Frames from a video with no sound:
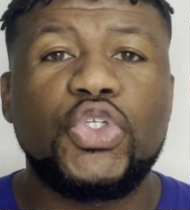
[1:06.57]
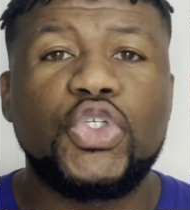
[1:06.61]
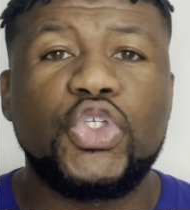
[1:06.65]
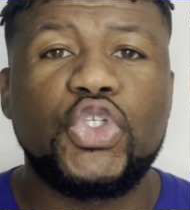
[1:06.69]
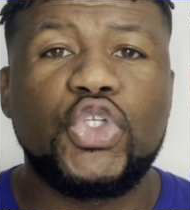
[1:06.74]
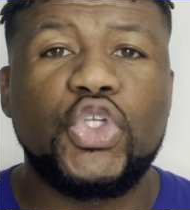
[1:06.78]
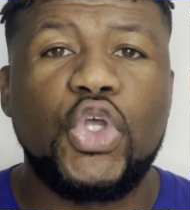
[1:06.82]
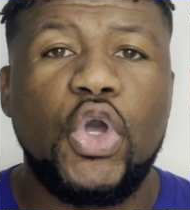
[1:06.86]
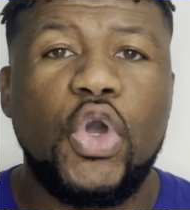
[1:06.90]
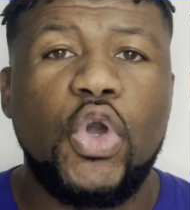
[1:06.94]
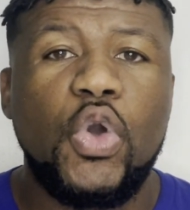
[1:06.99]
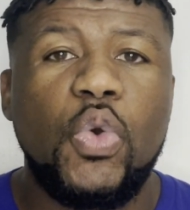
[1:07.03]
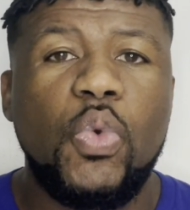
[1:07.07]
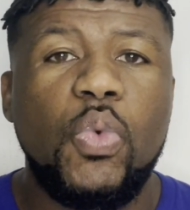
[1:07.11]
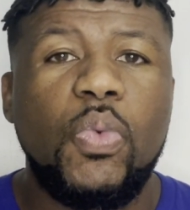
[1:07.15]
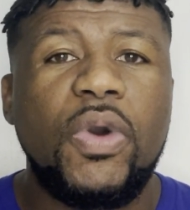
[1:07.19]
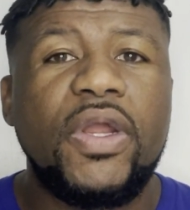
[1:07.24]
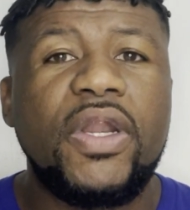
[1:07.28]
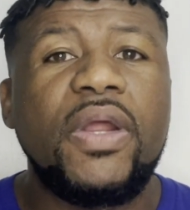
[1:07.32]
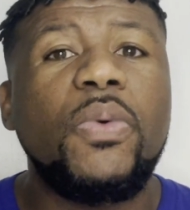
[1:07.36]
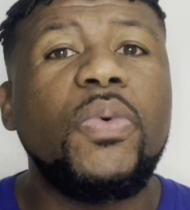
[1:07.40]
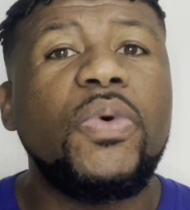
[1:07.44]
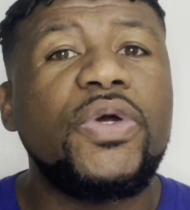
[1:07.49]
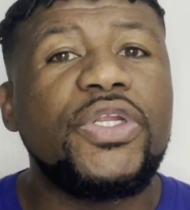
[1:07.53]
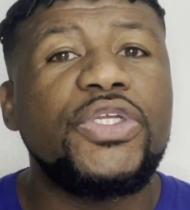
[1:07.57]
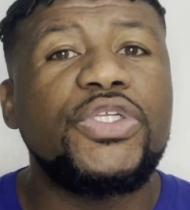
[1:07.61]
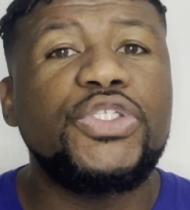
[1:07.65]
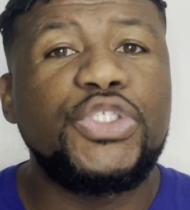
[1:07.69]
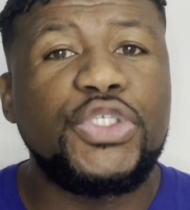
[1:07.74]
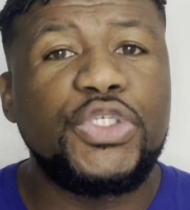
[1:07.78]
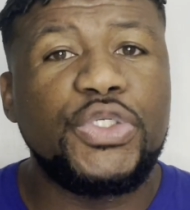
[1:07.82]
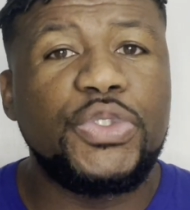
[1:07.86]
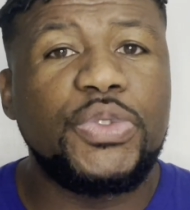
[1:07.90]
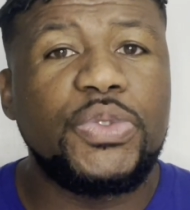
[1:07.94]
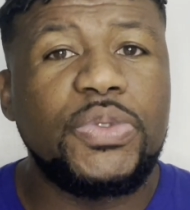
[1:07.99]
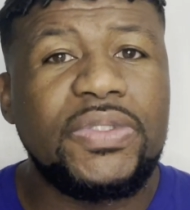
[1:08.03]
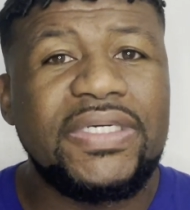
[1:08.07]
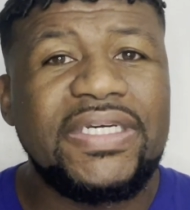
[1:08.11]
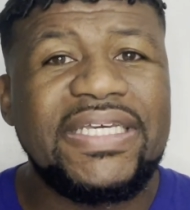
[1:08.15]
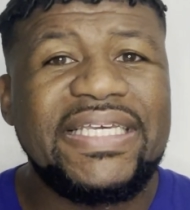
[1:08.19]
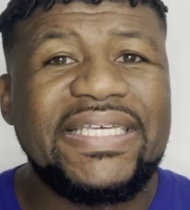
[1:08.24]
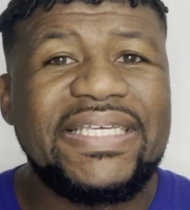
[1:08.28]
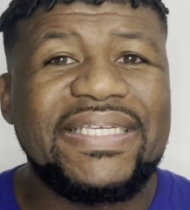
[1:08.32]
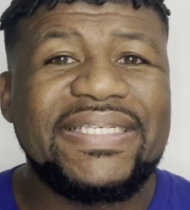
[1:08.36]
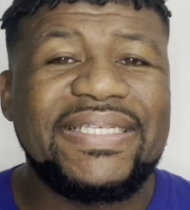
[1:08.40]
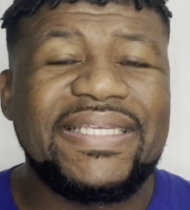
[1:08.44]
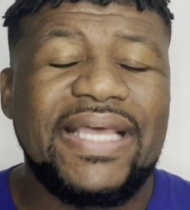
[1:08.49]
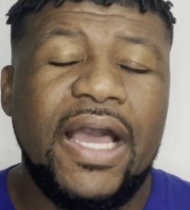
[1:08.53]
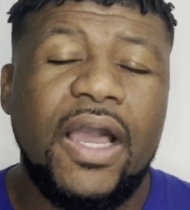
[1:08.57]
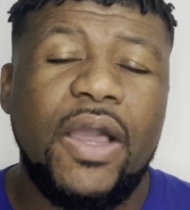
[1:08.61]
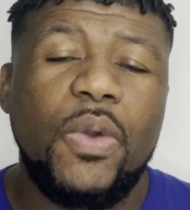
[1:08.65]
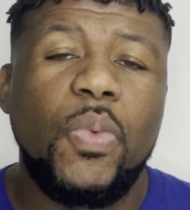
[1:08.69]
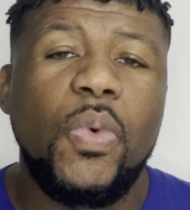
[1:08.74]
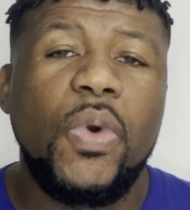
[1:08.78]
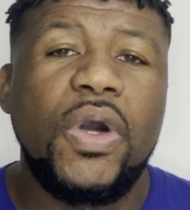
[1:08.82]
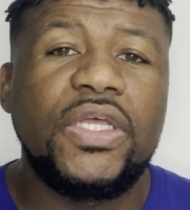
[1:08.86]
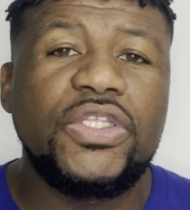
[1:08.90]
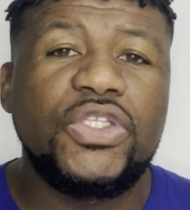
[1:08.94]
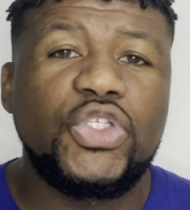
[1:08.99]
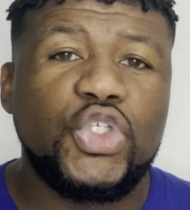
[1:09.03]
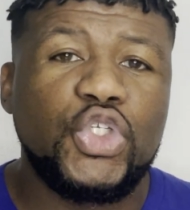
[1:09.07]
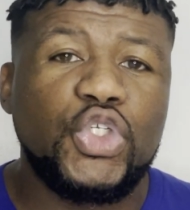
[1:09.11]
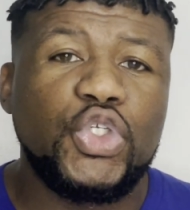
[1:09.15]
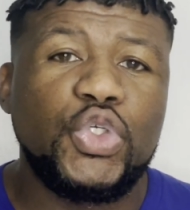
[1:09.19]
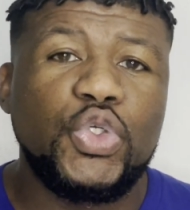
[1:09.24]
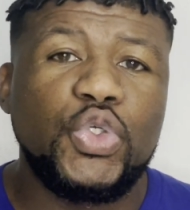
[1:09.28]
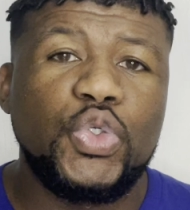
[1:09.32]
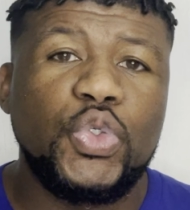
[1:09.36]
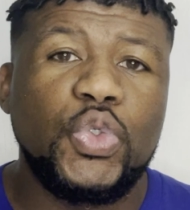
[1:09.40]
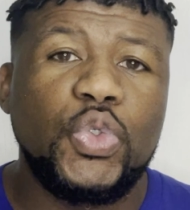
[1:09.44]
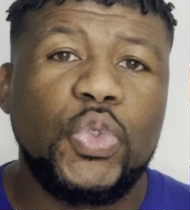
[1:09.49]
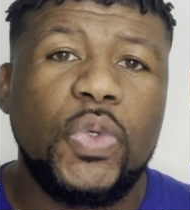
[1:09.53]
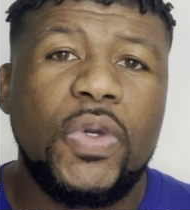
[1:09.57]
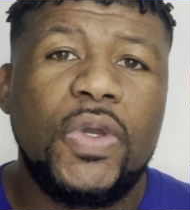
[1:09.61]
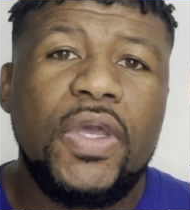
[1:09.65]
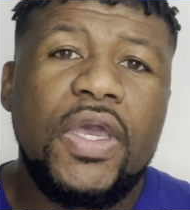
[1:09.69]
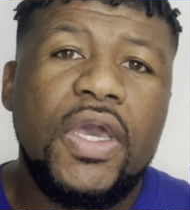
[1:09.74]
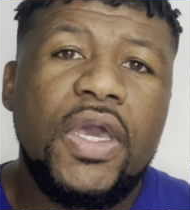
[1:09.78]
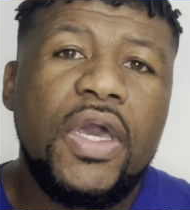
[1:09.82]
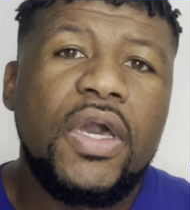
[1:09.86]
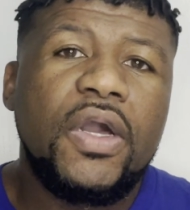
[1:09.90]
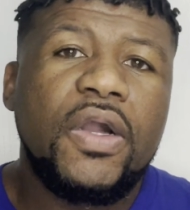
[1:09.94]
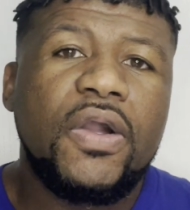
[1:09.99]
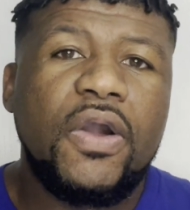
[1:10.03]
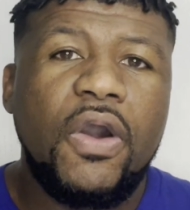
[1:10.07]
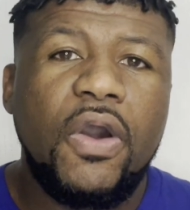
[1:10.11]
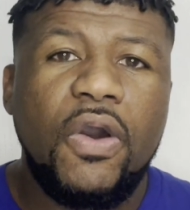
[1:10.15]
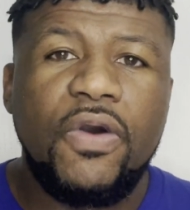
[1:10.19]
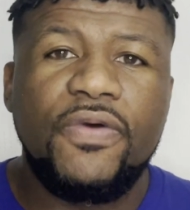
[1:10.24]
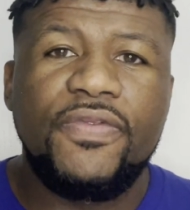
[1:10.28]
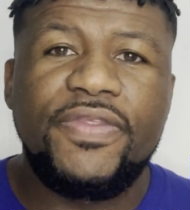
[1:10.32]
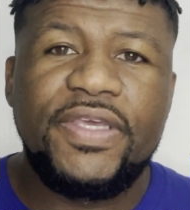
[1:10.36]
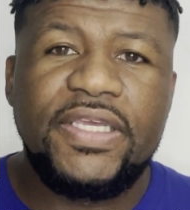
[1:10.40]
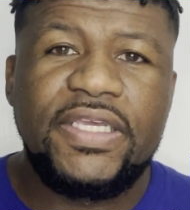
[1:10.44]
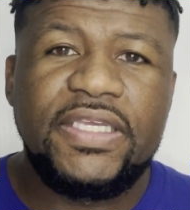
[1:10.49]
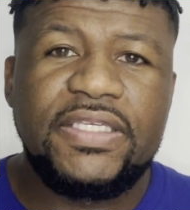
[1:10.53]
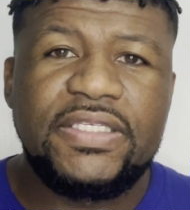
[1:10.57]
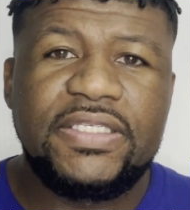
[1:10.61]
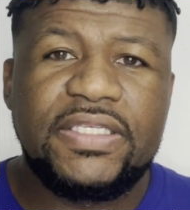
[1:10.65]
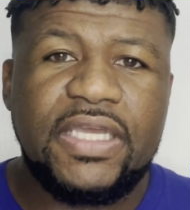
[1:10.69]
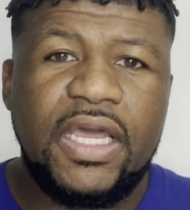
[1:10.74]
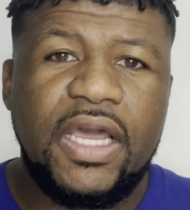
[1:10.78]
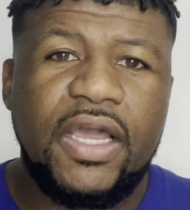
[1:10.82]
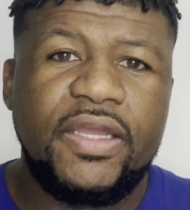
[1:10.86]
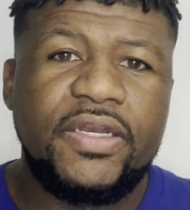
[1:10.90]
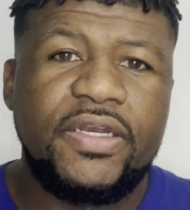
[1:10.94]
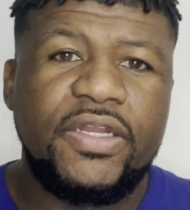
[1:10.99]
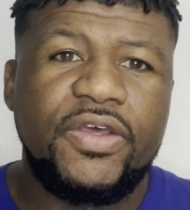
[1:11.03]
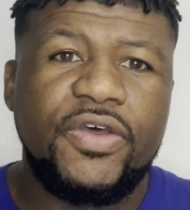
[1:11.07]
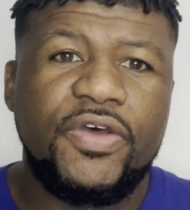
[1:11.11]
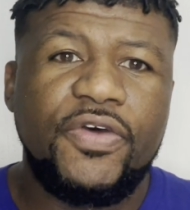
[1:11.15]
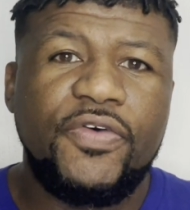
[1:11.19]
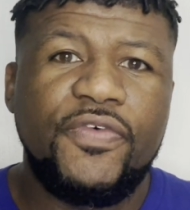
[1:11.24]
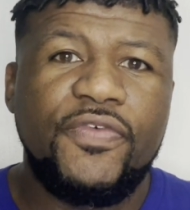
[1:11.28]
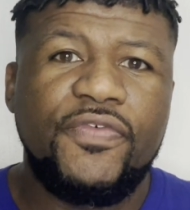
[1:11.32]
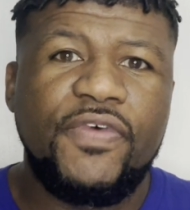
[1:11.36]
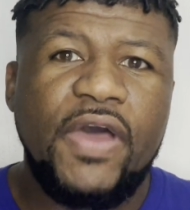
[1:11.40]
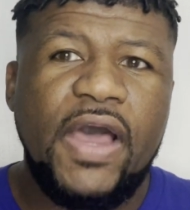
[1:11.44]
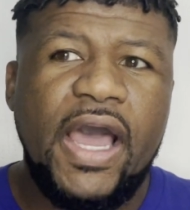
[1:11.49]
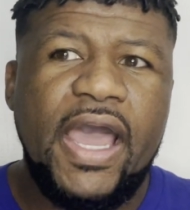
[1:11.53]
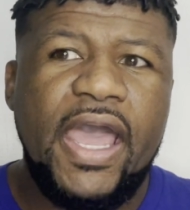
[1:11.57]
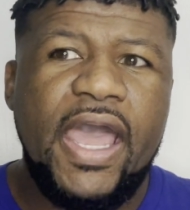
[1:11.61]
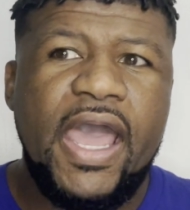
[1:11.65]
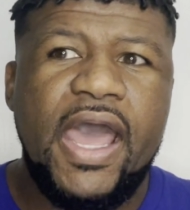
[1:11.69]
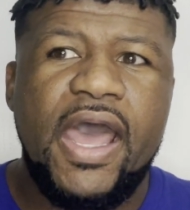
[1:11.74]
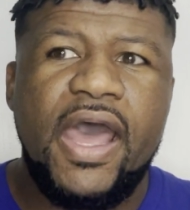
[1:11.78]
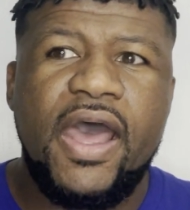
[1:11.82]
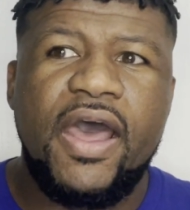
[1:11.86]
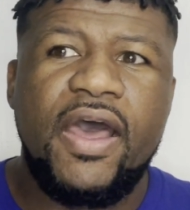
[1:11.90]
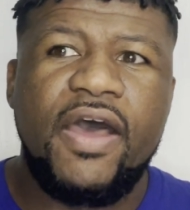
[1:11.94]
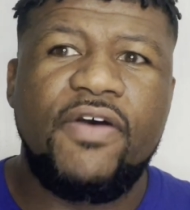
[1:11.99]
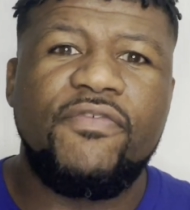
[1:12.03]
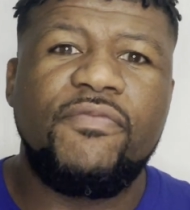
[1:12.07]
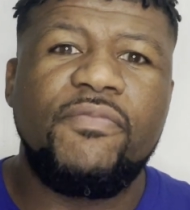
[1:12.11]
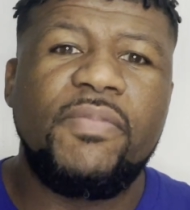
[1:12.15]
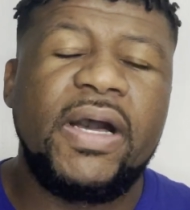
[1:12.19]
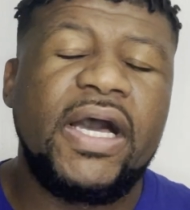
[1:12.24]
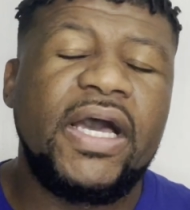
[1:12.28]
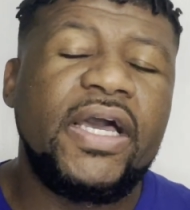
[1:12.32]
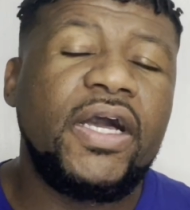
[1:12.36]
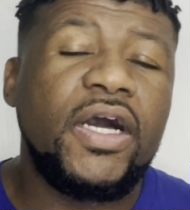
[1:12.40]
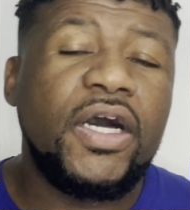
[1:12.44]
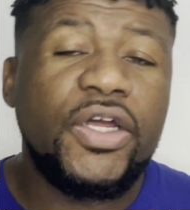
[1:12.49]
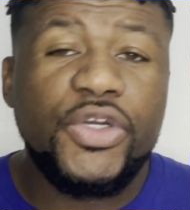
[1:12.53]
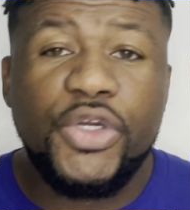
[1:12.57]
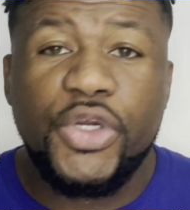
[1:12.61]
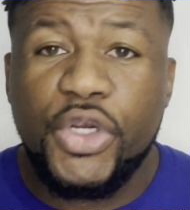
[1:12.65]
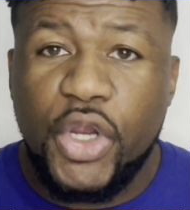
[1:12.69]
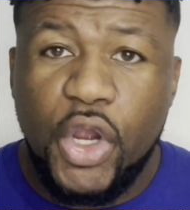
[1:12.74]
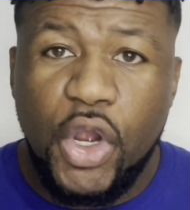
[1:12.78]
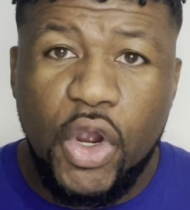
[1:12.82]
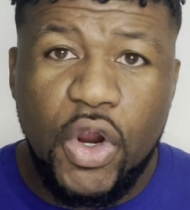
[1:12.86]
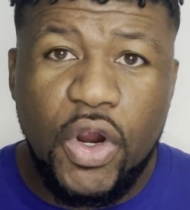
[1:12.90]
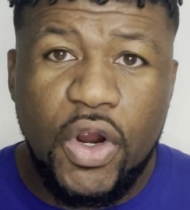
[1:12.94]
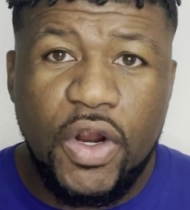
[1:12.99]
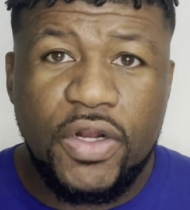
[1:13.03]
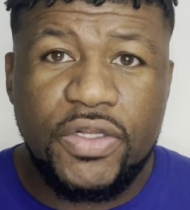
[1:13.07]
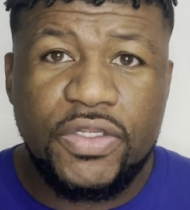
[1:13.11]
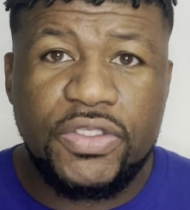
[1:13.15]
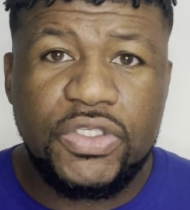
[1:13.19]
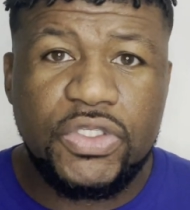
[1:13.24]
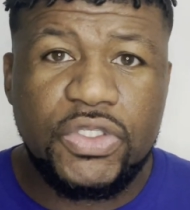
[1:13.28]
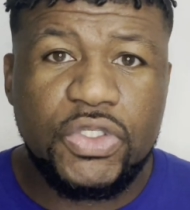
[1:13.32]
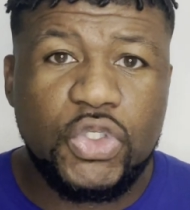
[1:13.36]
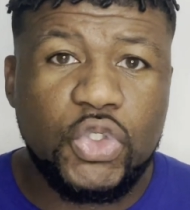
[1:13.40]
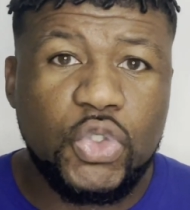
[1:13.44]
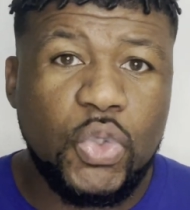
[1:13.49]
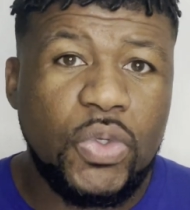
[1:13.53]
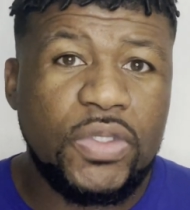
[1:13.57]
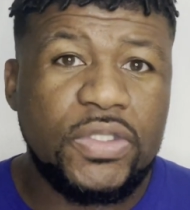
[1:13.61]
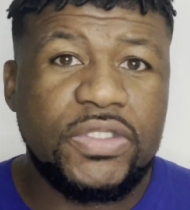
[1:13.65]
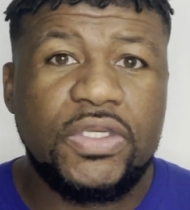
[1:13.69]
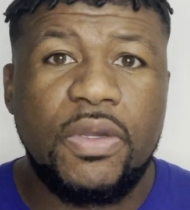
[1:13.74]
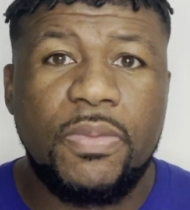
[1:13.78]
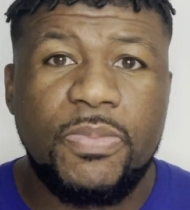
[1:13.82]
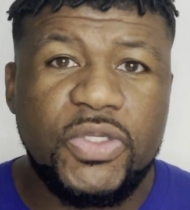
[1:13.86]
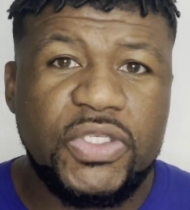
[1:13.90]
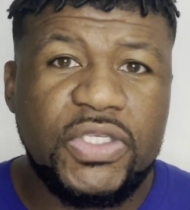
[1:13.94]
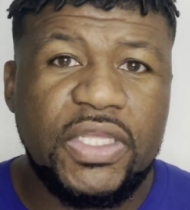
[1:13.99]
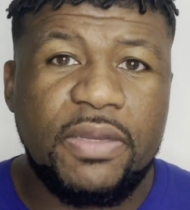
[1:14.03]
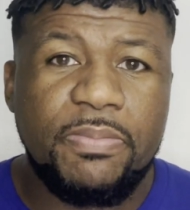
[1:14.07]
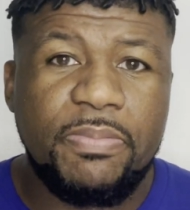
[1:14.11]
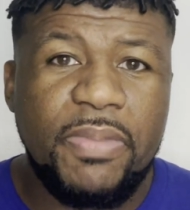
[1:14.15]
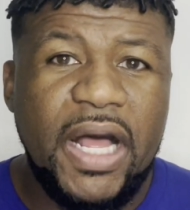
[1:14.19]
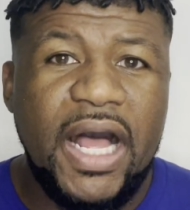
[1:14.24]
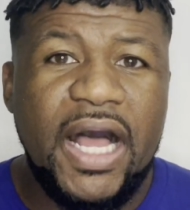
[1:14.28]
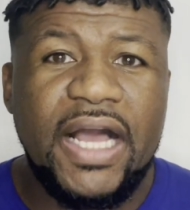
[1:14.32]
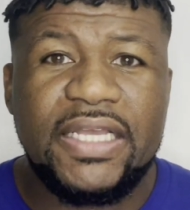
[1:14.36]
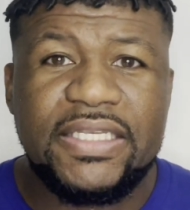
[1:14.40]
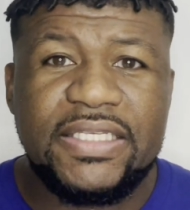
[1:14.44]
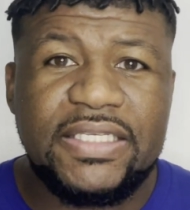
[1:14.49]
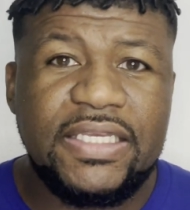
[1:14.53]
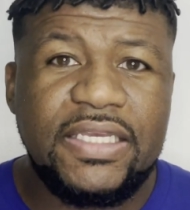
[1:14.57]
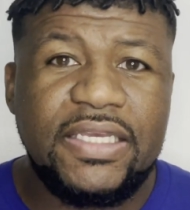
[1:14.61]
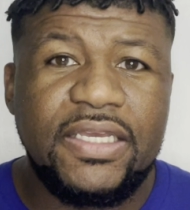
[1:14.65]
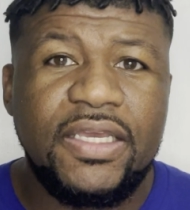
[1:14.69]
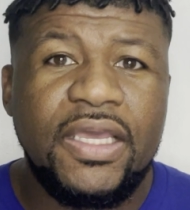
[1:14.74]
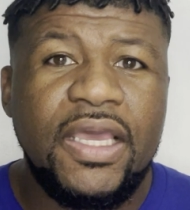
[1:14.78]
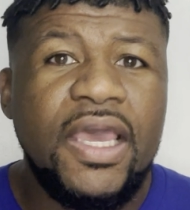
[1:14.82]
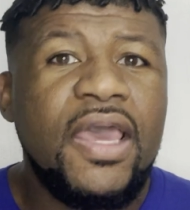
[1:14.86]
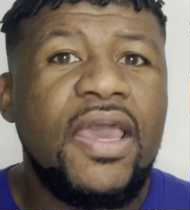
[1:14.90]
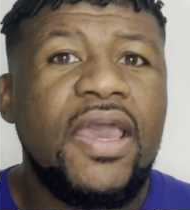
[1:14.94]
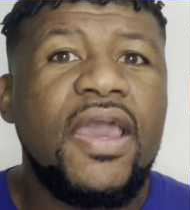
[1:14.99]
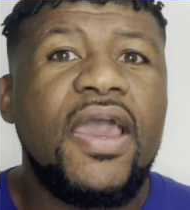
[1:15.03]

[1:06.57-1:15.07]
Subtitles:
So what I want to do is I want to call these kind of, I have my undercards, so it's almost like boxing.